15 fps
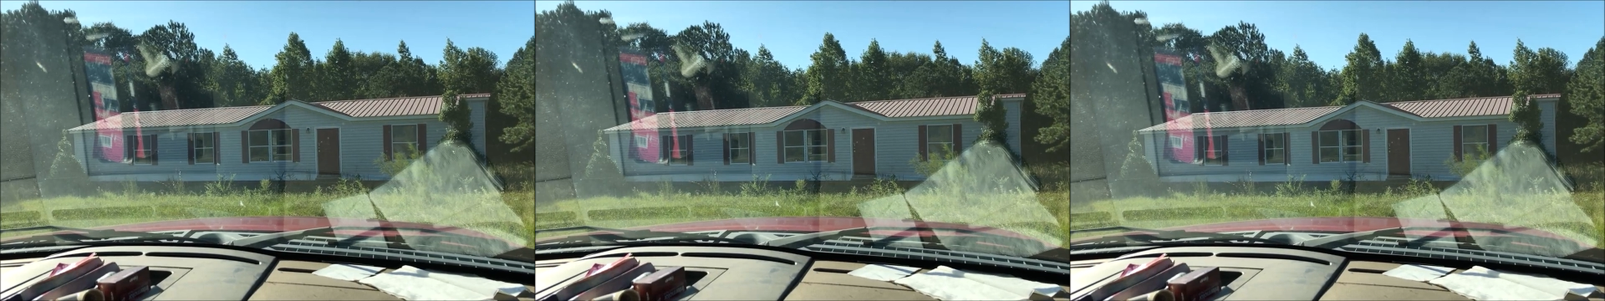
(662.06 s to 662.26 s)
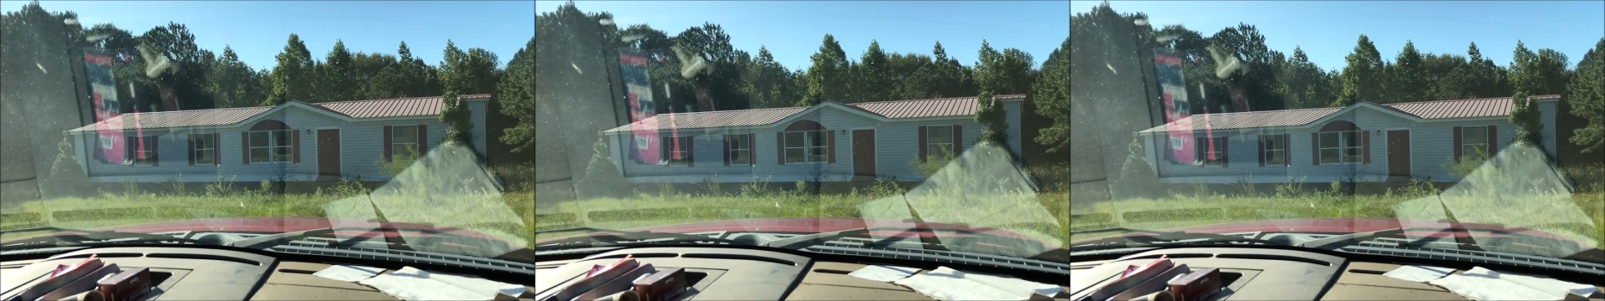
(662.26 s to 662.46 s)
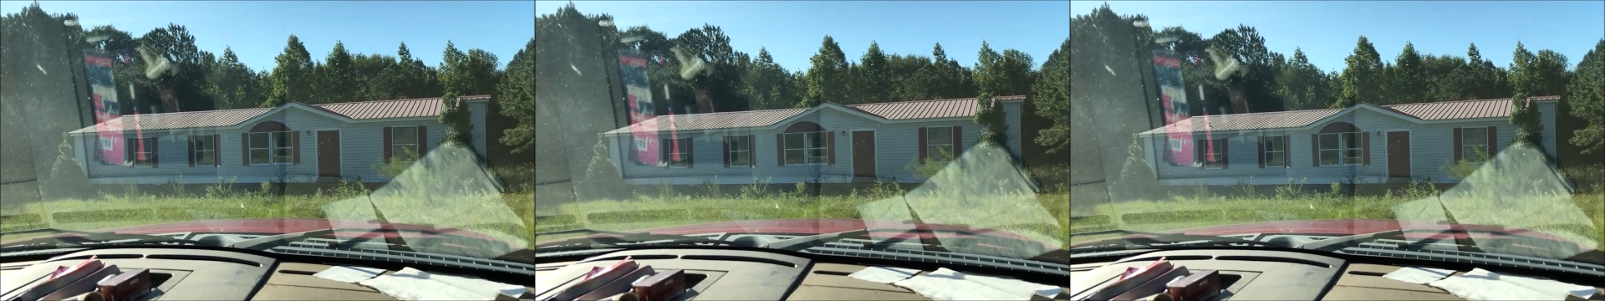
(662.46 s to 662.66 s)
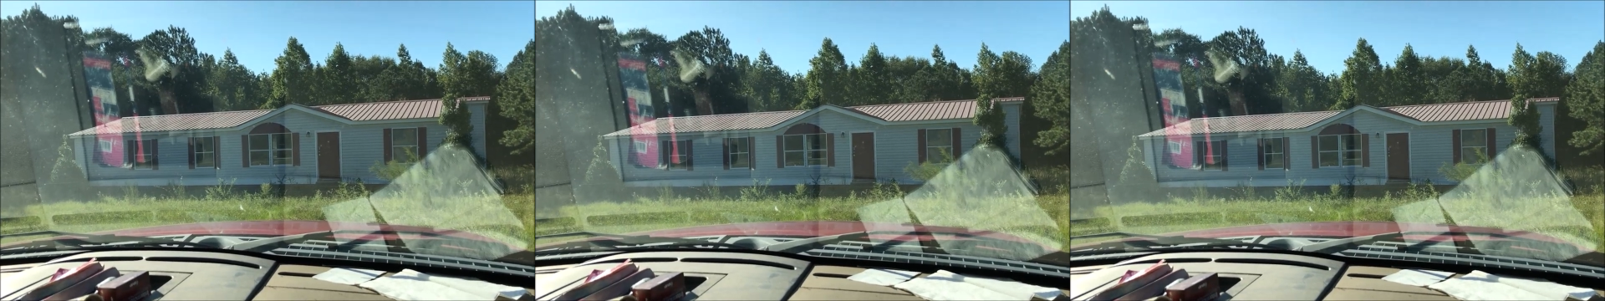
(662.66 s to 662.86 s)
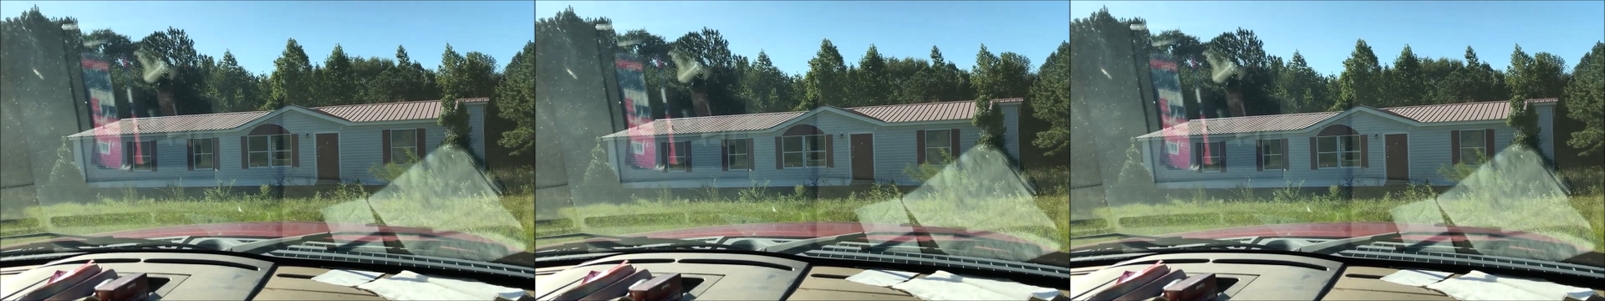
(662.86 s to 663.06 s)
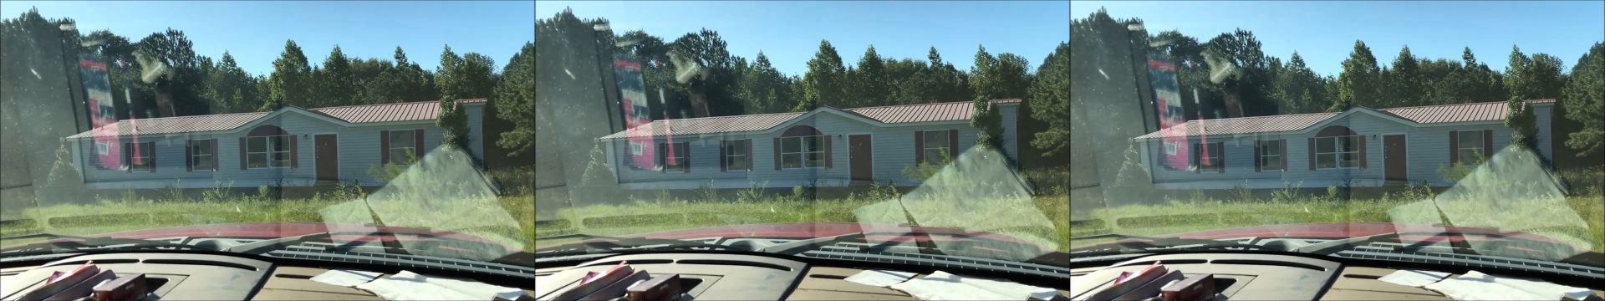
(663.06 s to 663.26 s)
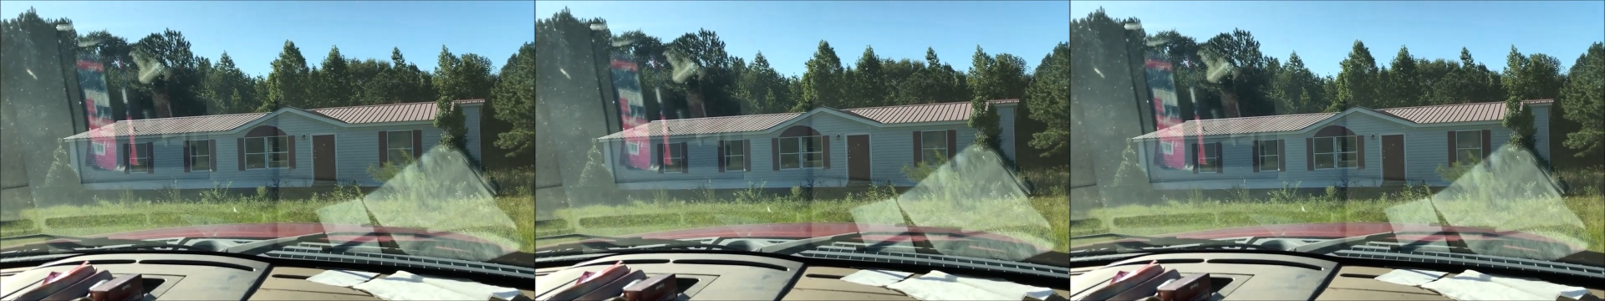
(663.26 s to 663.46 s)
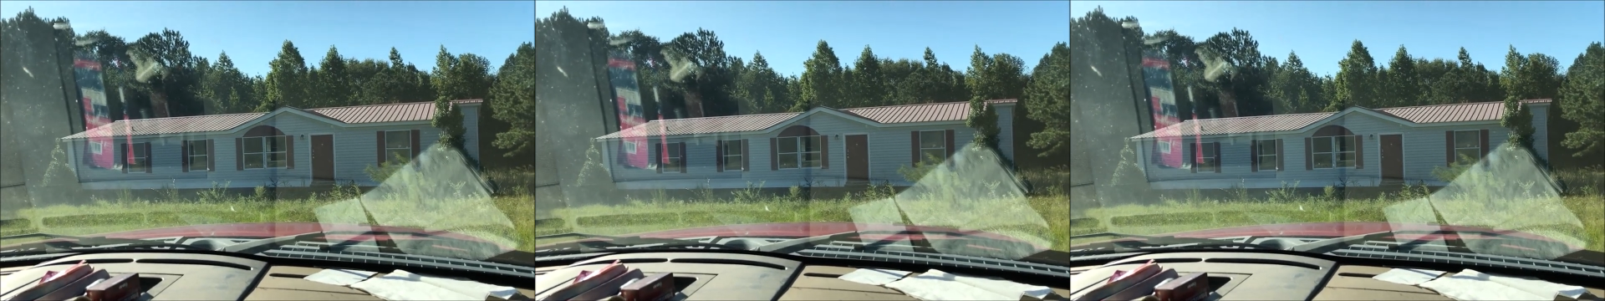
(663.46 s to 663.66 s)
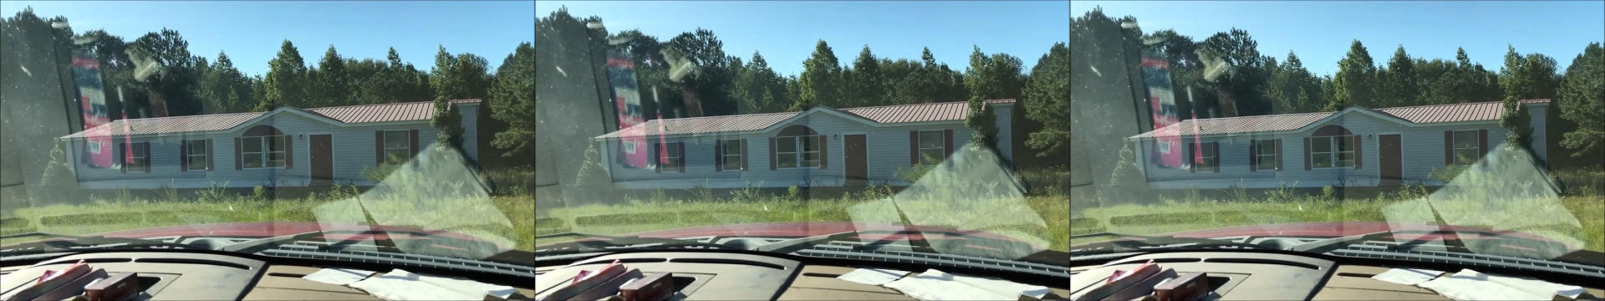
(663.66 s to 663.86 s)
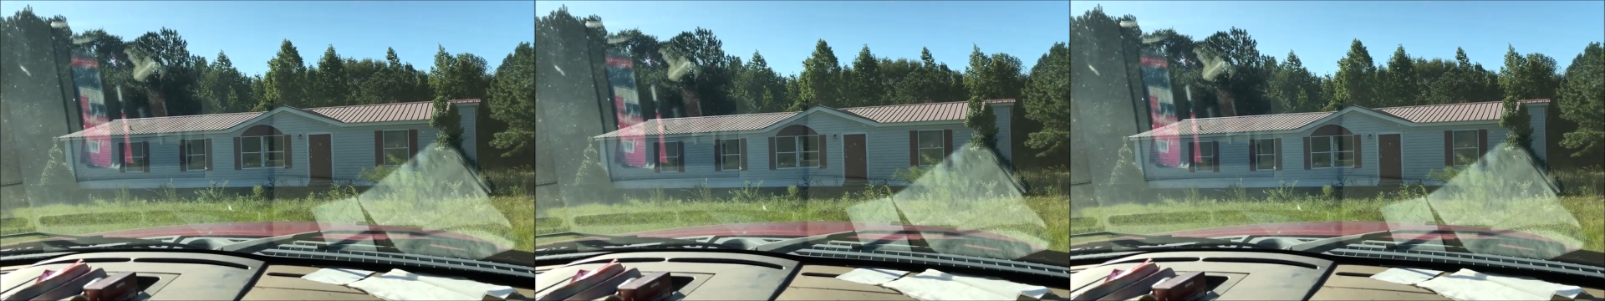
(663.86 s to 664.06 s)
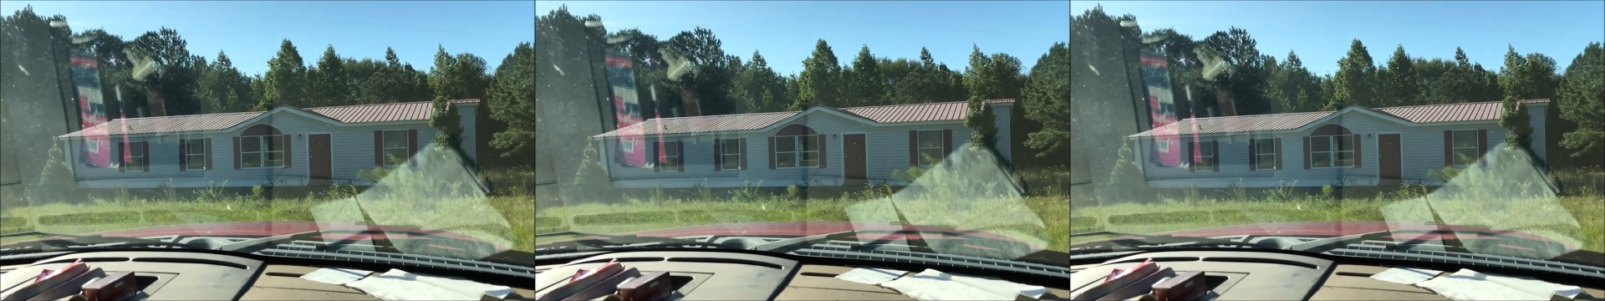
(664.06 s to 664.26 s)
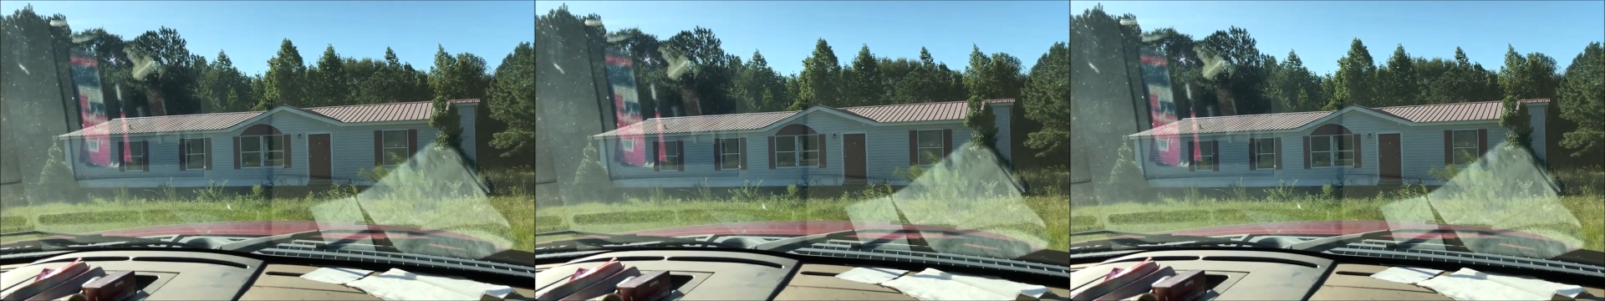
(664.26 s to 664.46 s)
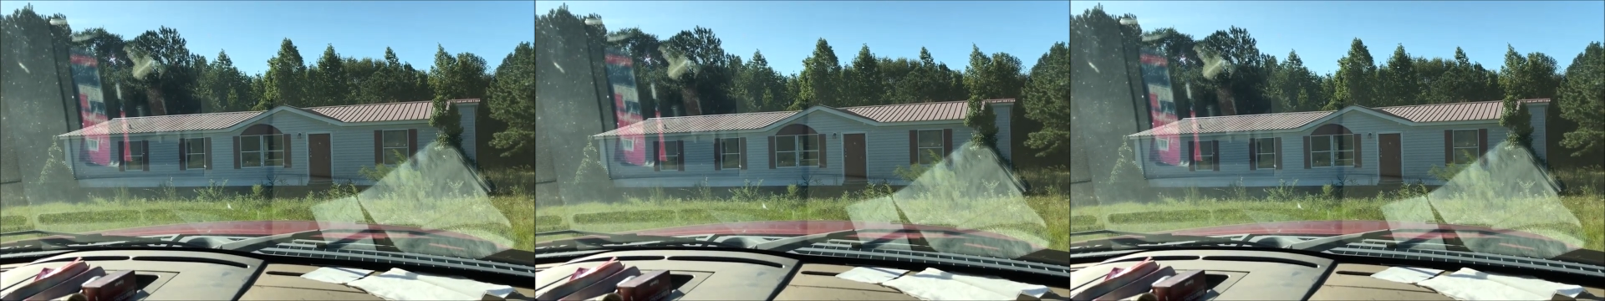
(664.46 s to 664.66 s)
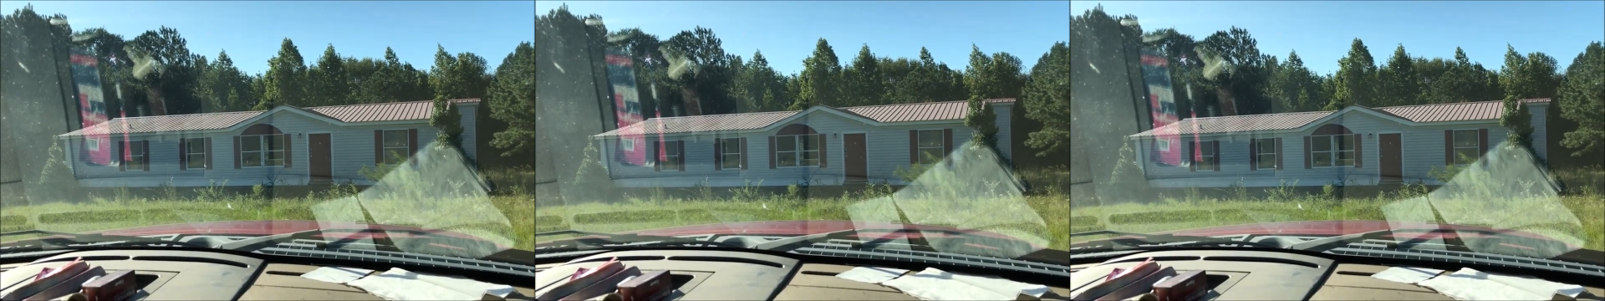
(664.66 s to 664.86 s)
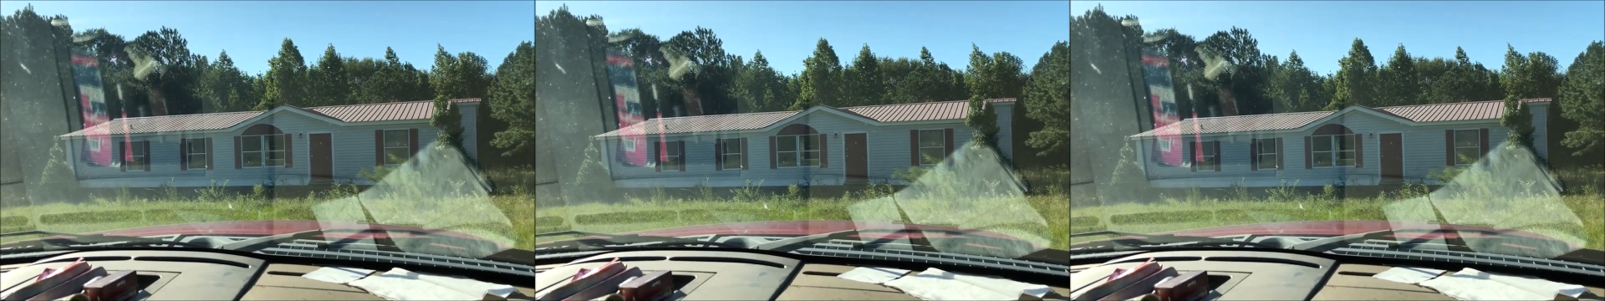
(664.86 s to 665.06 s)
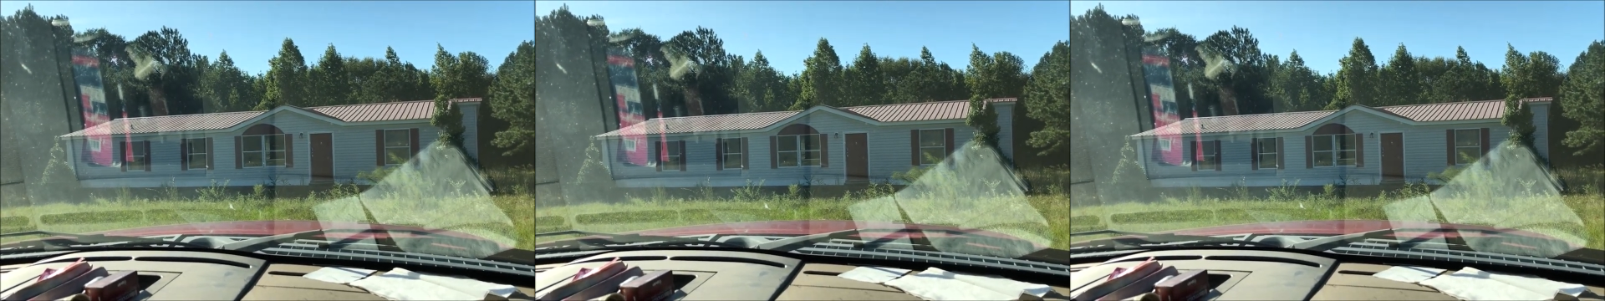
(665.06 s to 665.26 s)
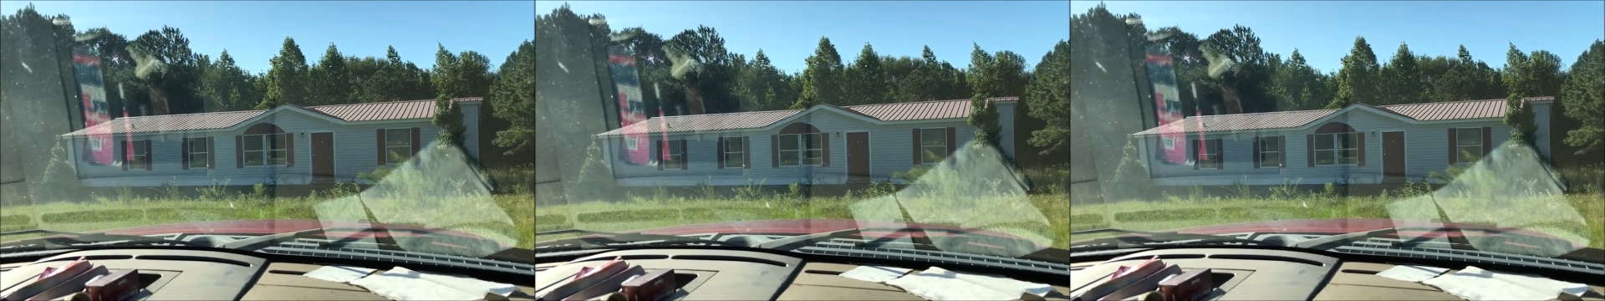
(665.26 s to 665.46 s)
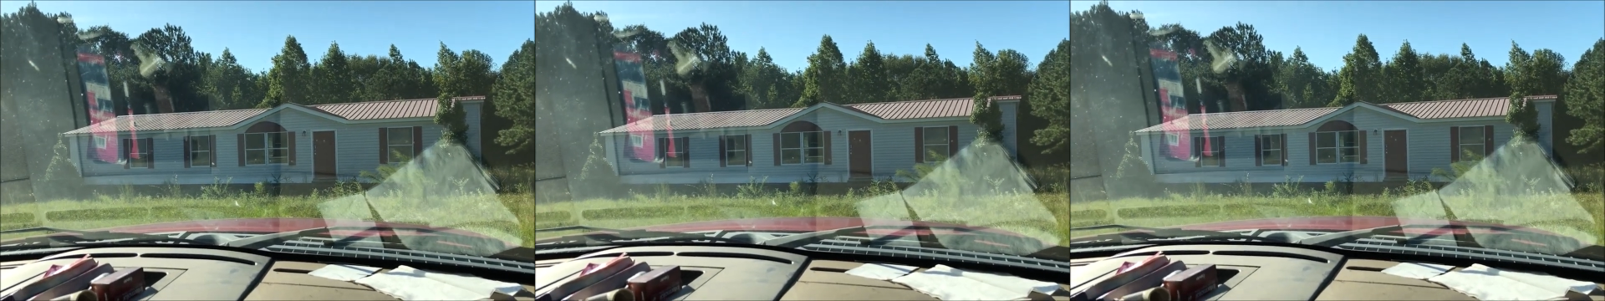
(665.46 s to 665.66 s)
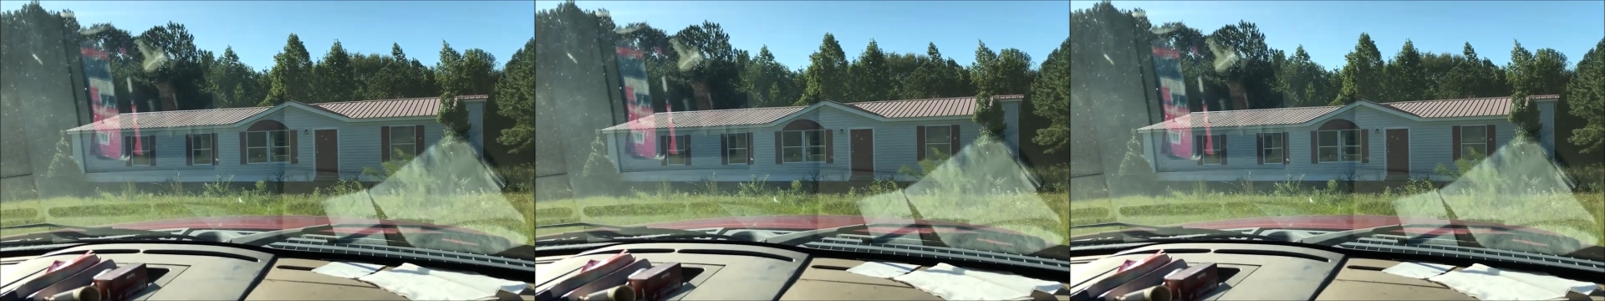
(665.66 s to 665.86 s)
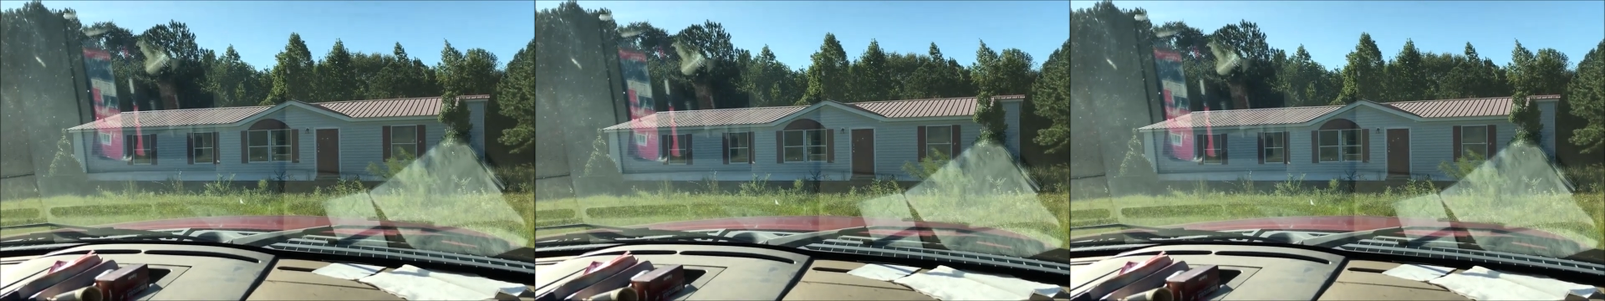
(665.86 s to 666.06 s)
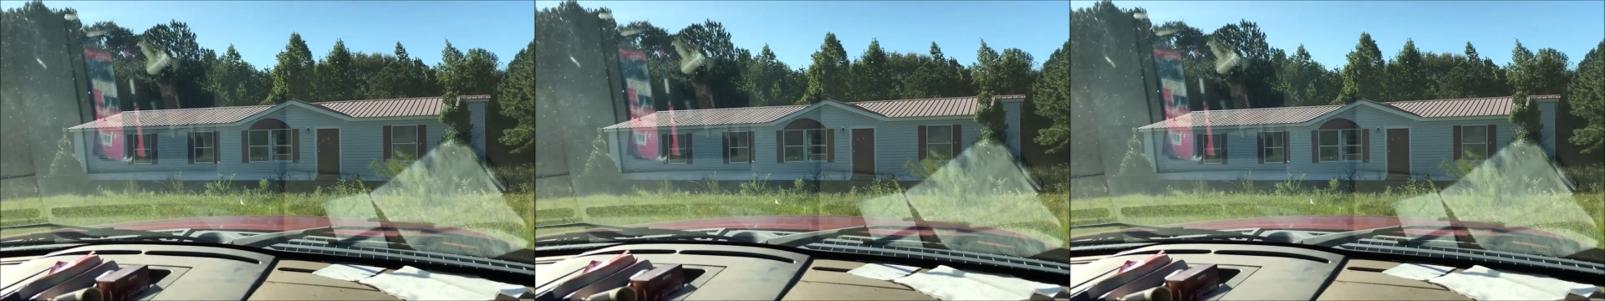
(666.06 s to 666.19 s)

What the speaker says: Nobody's mouth can be seen.